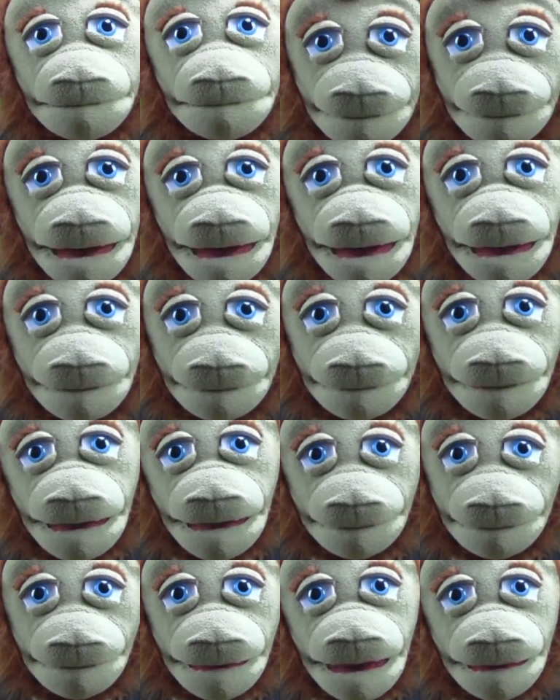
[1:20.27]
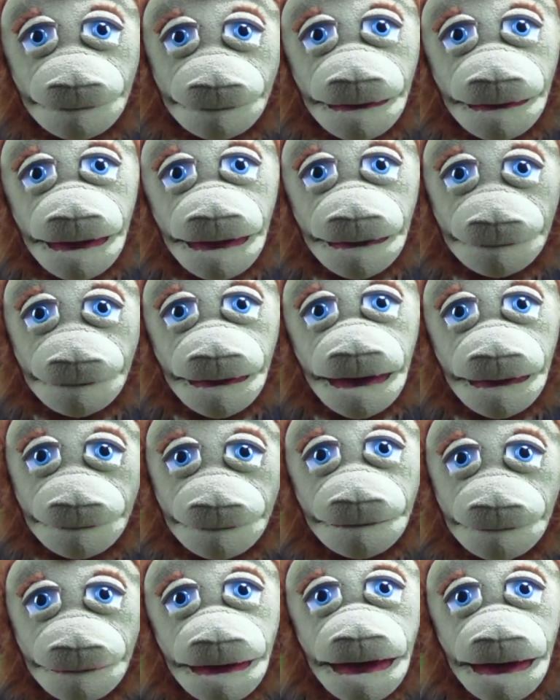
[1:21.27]
This is
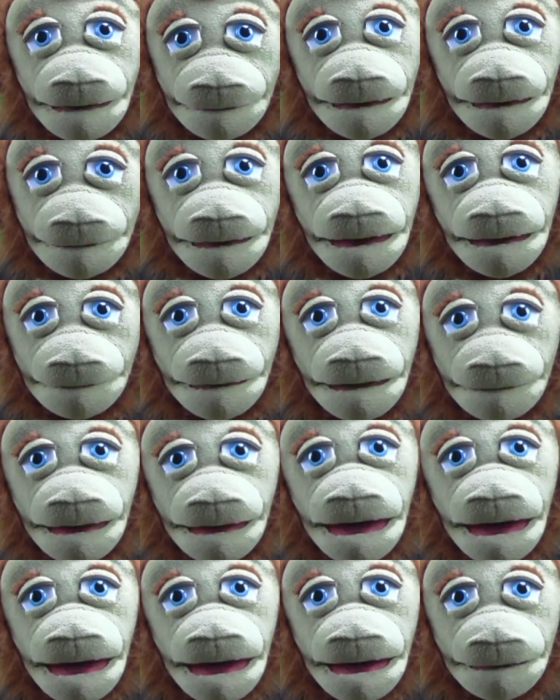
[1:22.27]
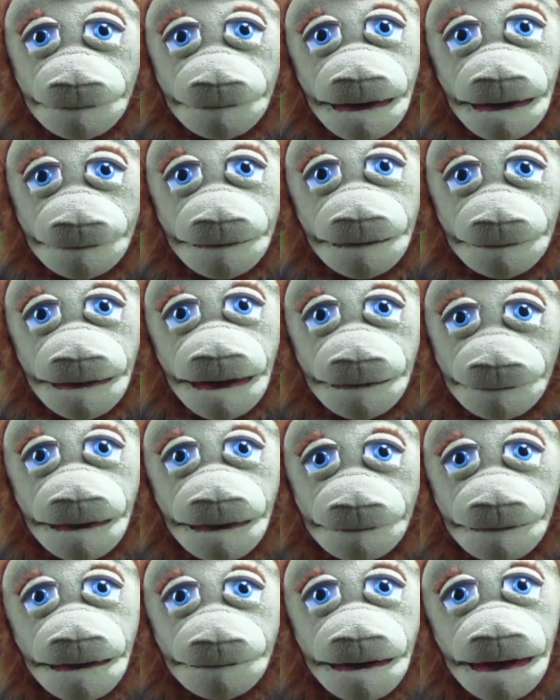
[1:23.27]
12.1% above the revised November
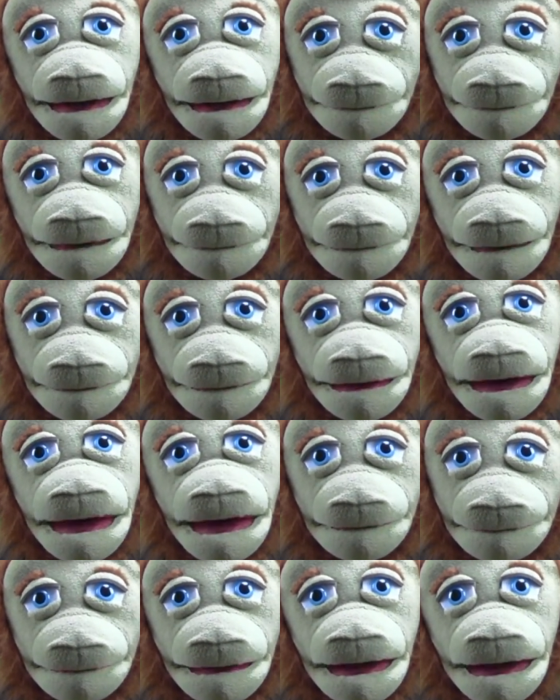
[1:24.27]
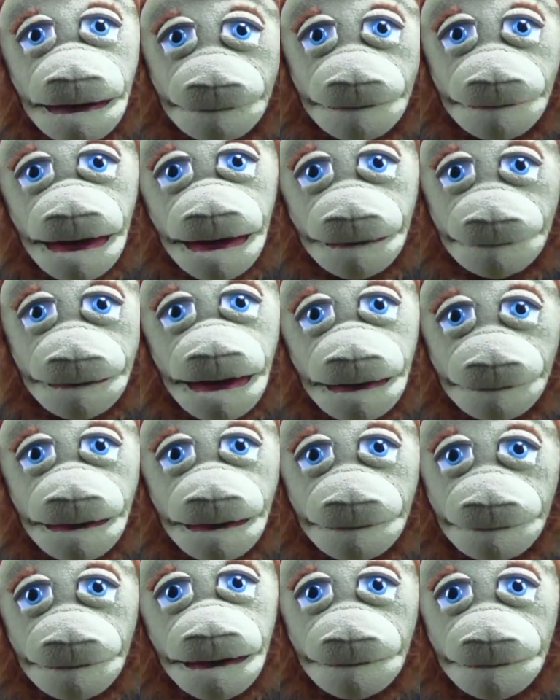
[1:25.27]
2012 estimate of
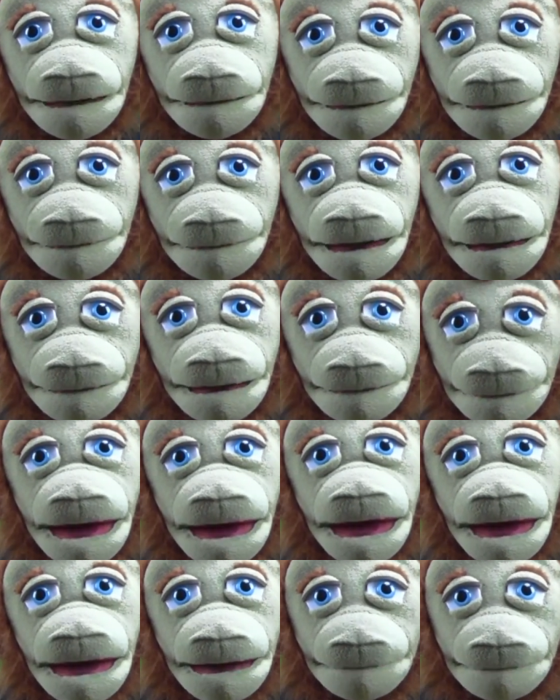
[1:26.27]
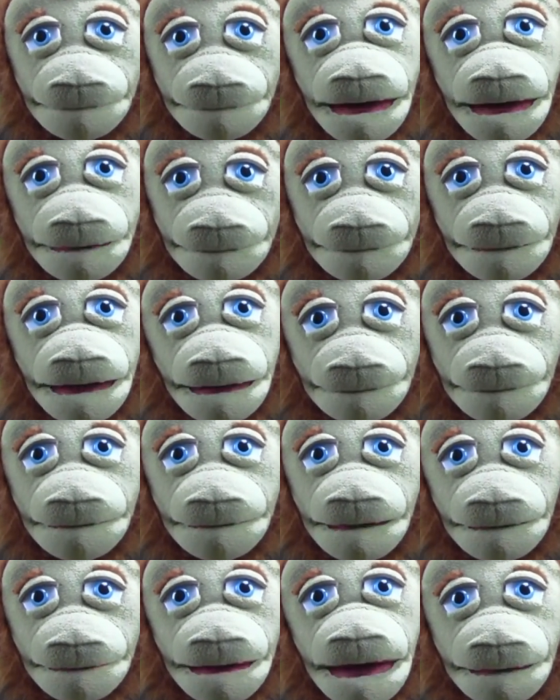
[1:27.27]
851,000 and
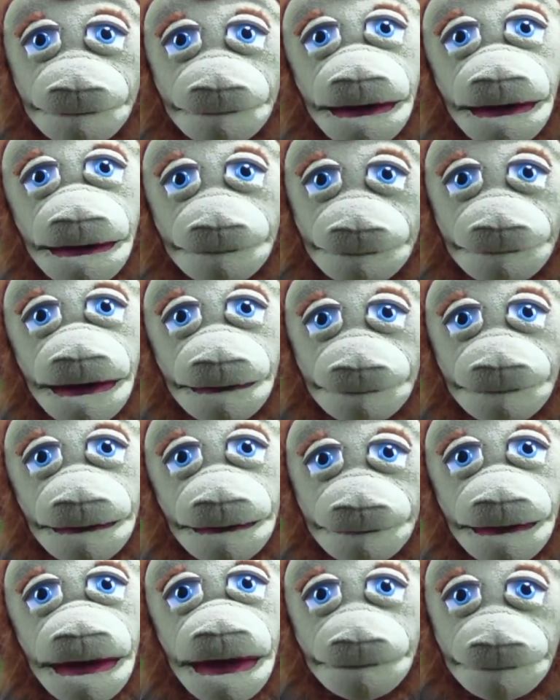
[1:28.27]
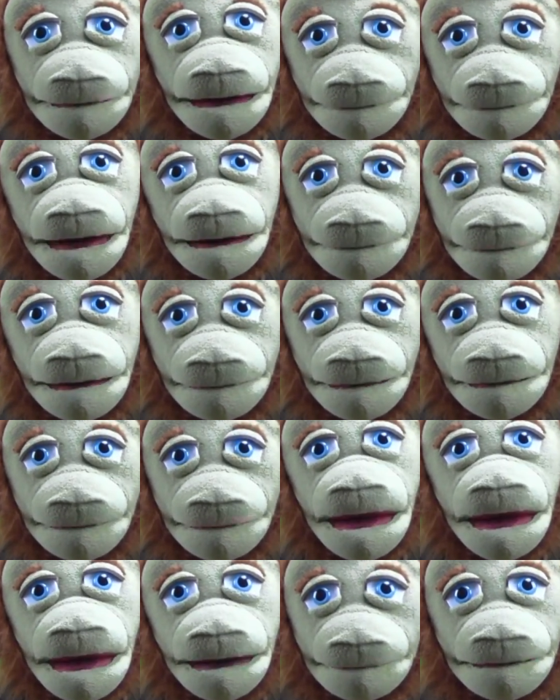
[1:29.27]
36.9% above the
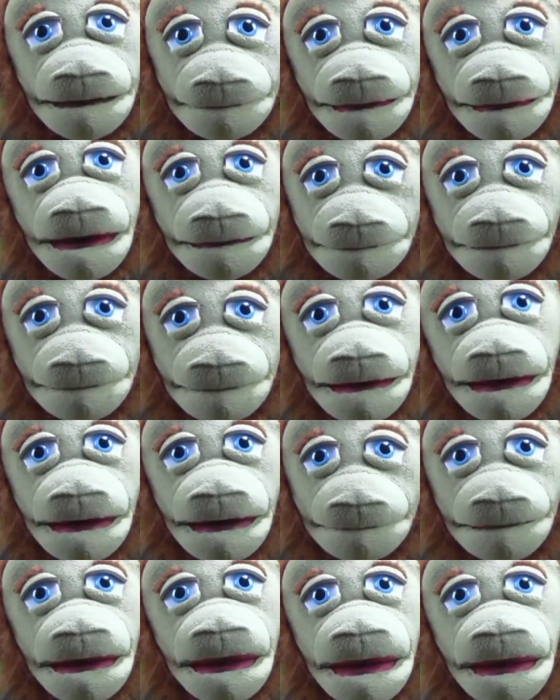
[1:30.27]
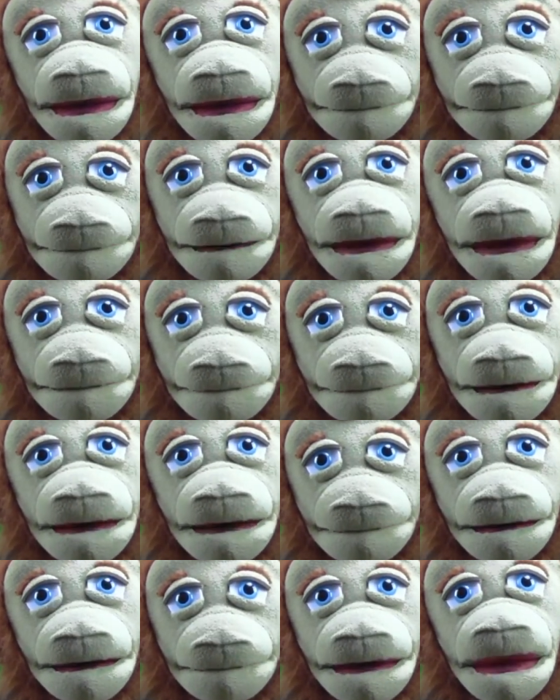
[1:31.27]
December 2011 rate of
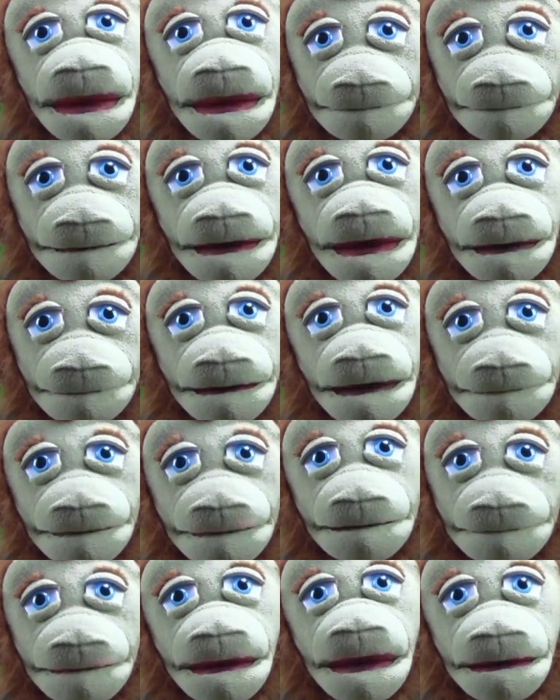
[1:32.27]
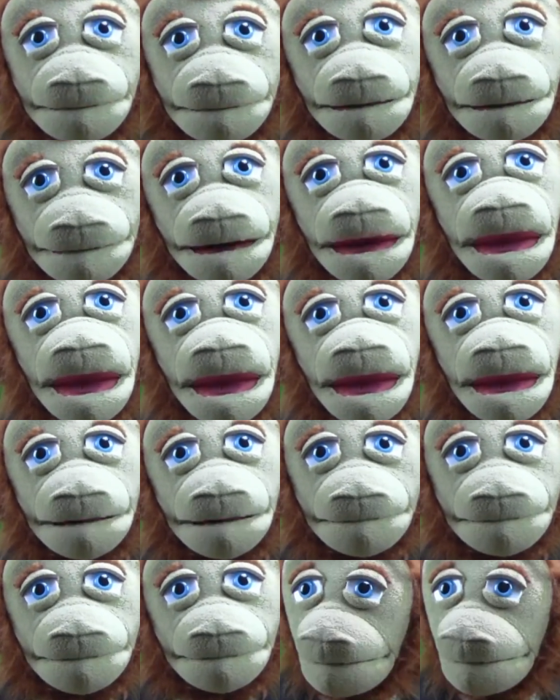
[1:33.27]
697,000.
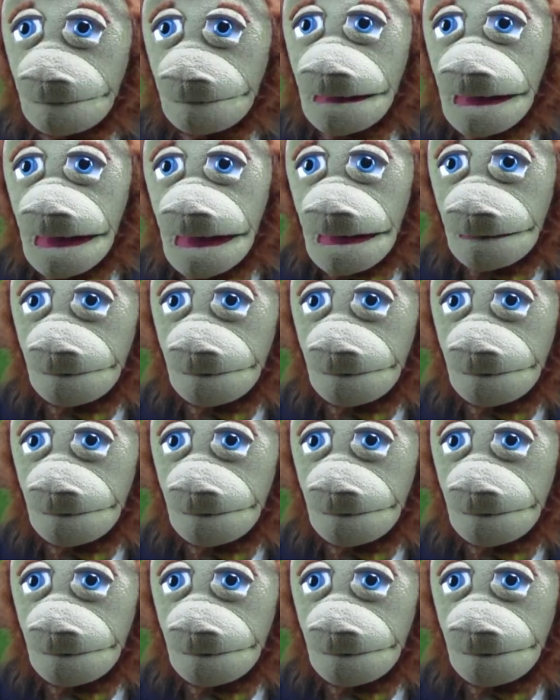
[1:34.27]
What